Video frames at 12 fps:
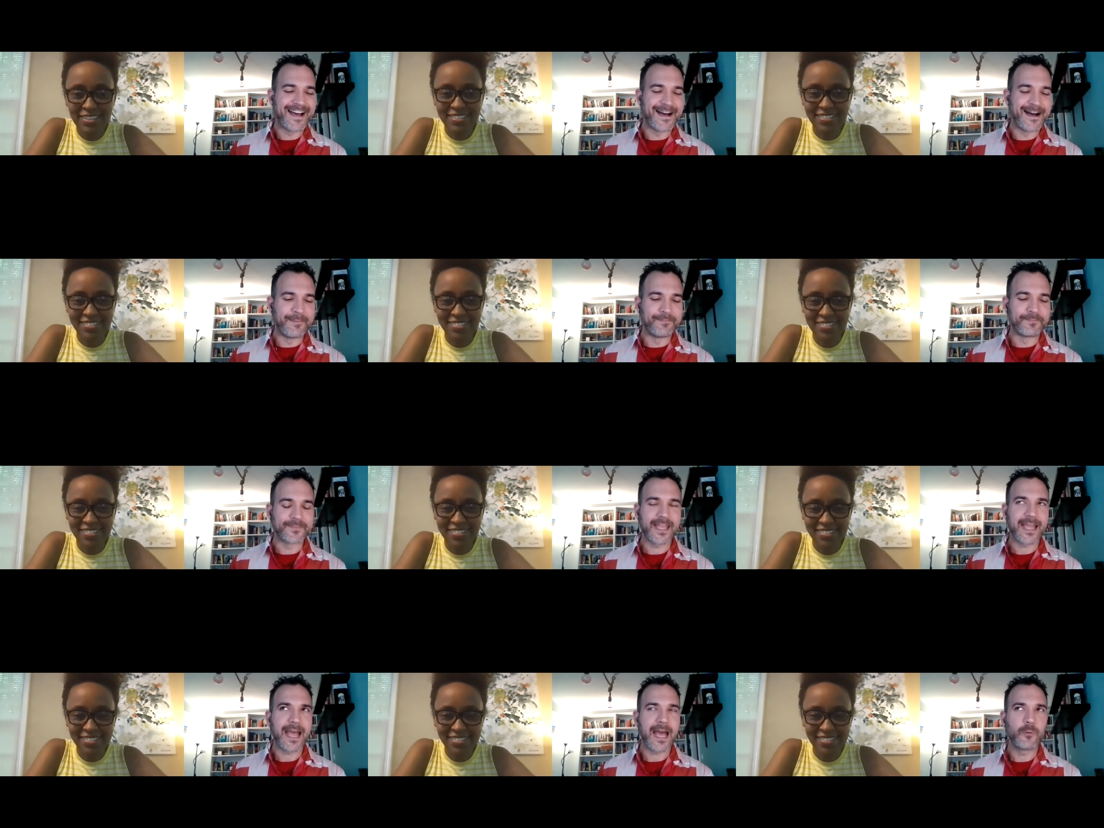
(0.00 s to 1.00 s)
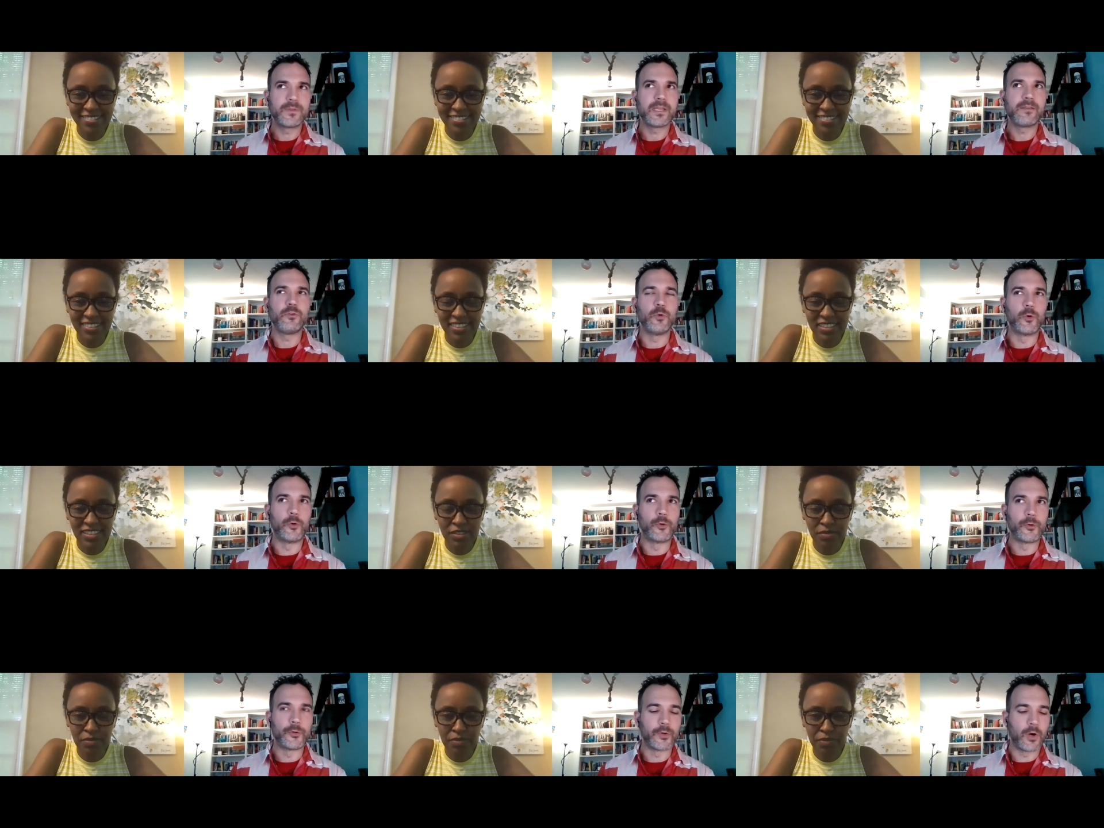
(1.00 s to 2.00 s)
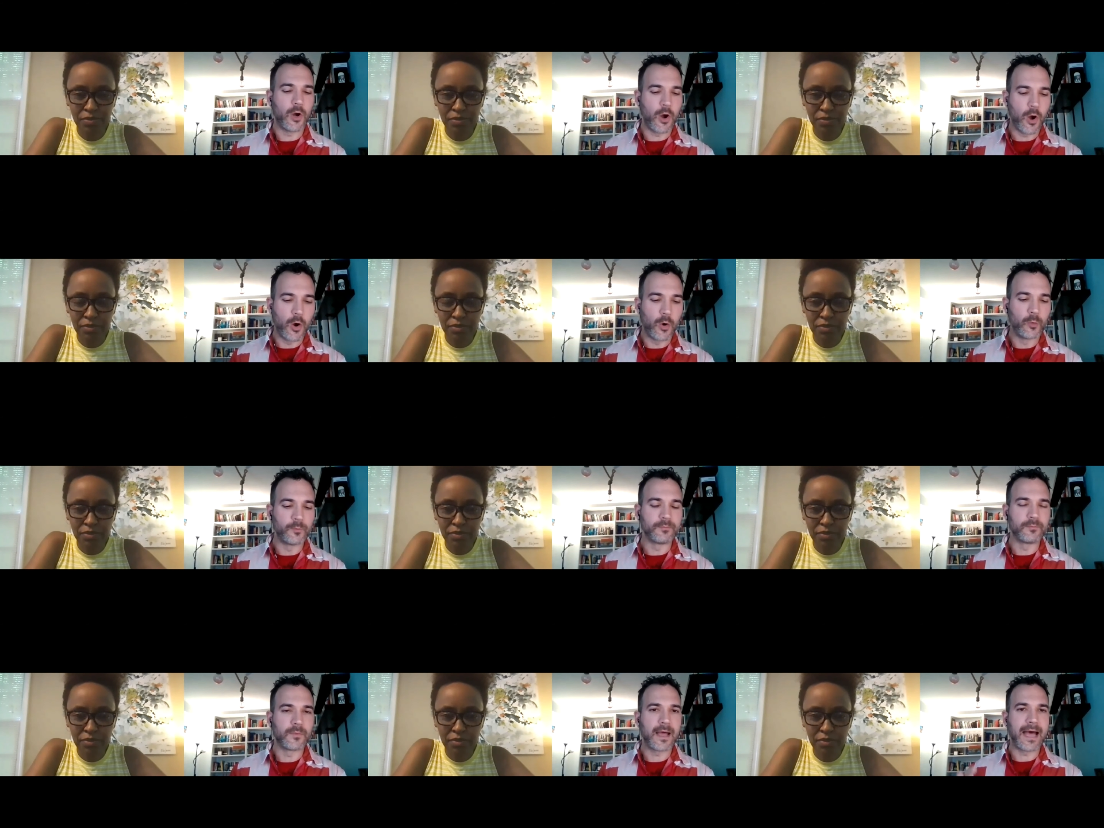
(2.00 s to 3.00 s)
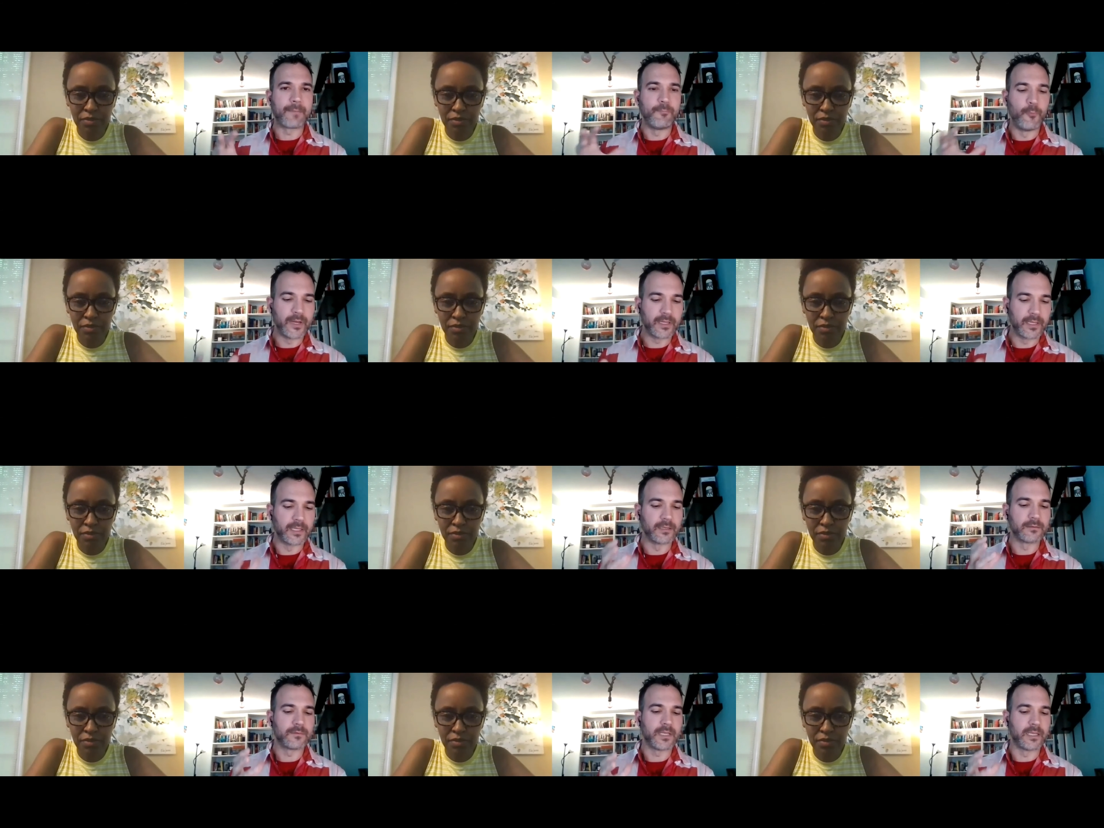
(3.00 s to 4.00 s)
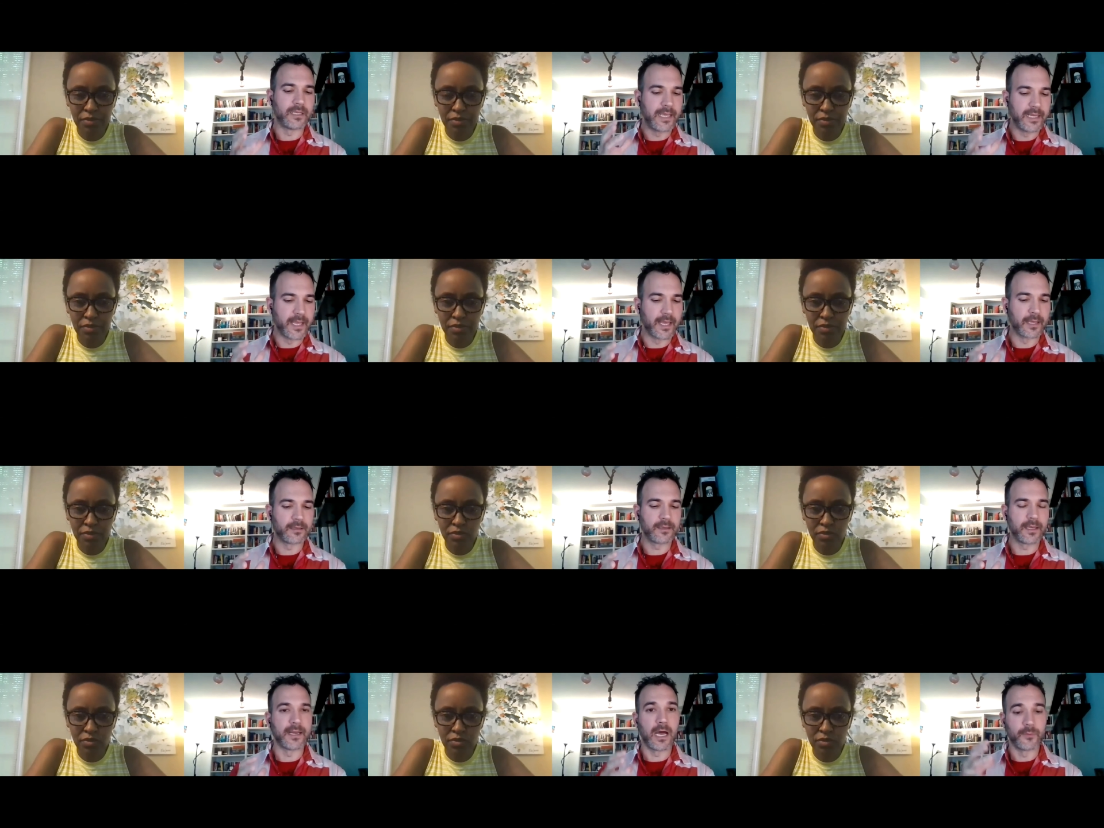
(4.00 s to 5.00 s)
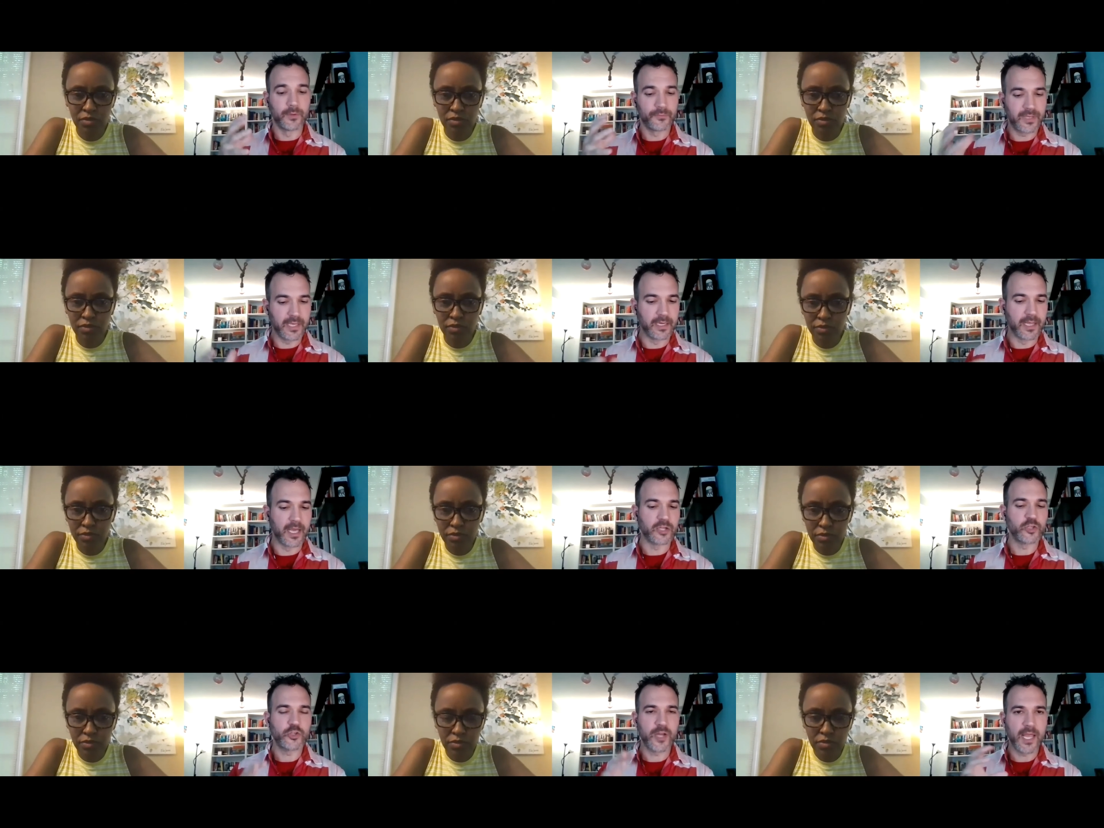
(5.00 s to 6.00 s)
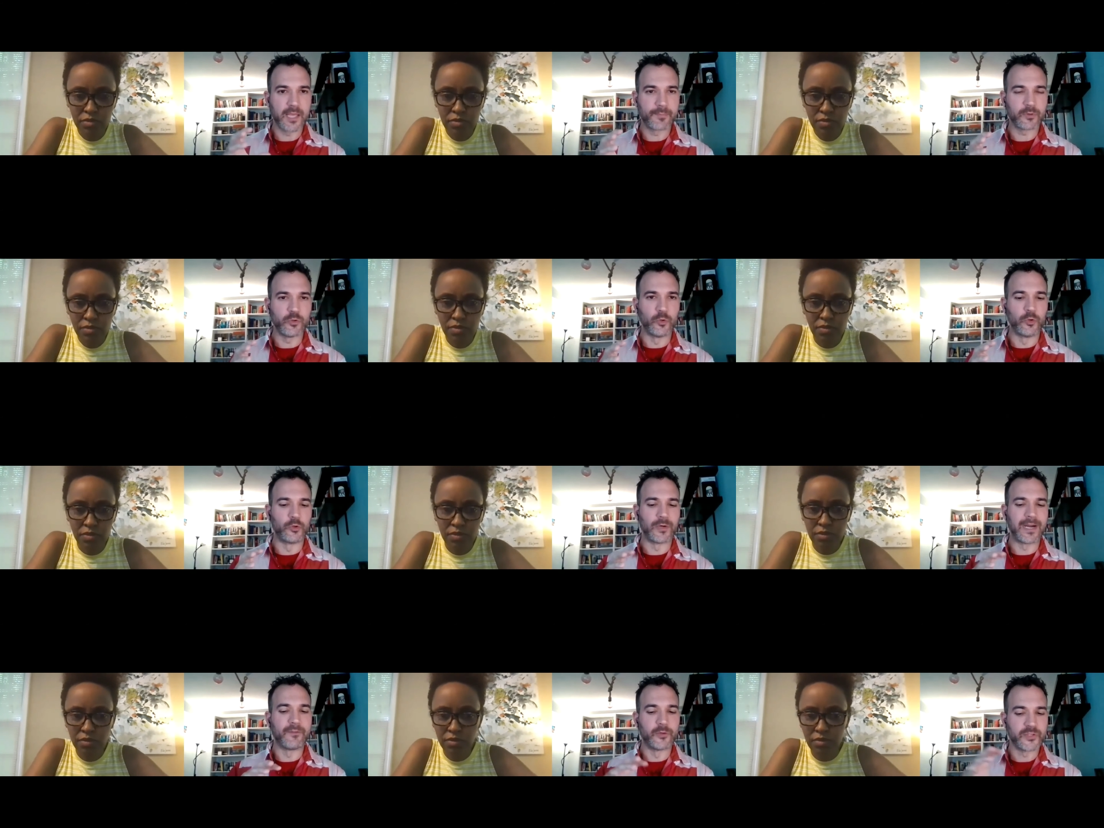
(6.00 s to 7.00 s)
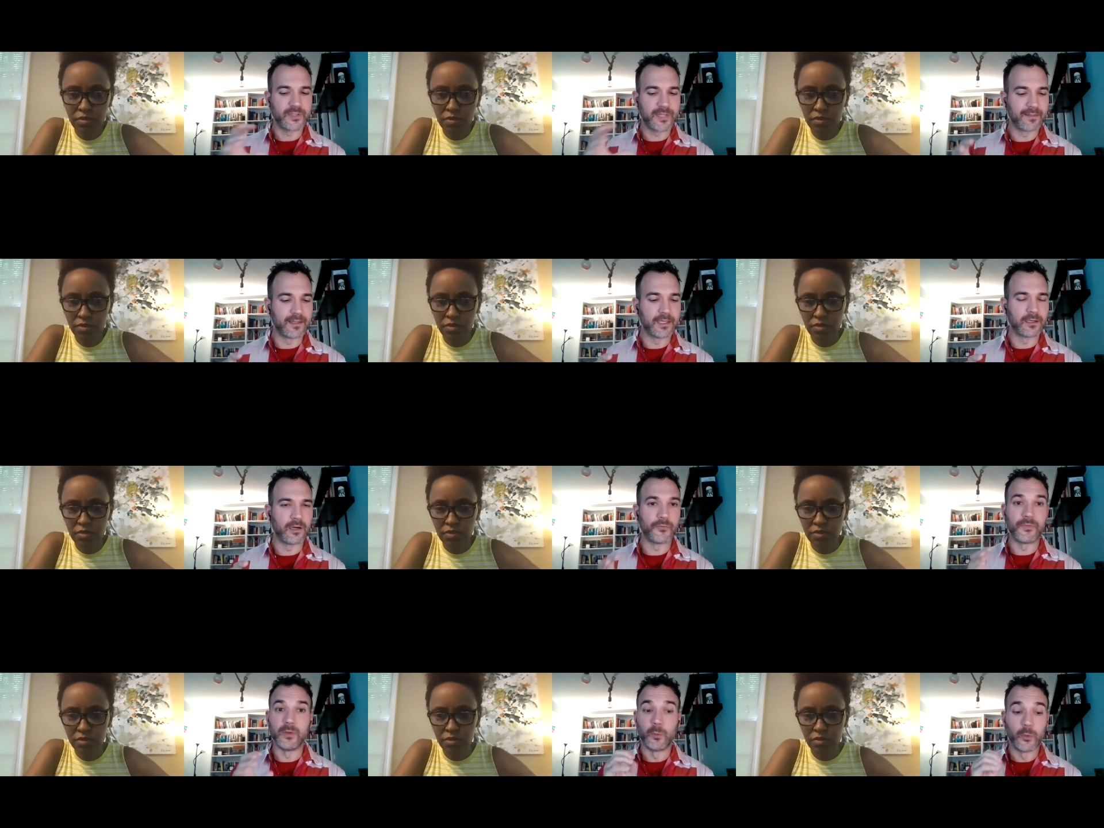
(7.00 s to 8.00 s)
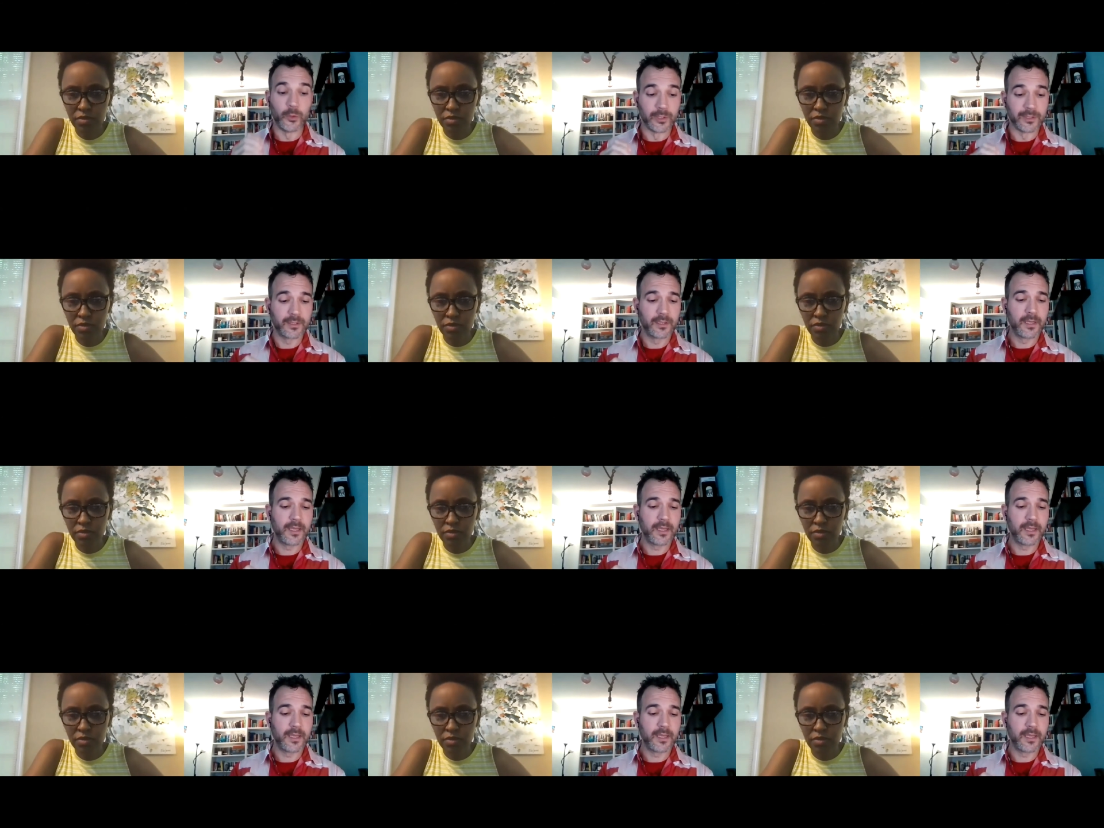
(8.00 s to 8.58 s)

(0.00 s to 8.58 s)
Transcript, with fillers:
Speaker 1: um, how did your own upbringing in kenya and out of kenya shape your understanding of the world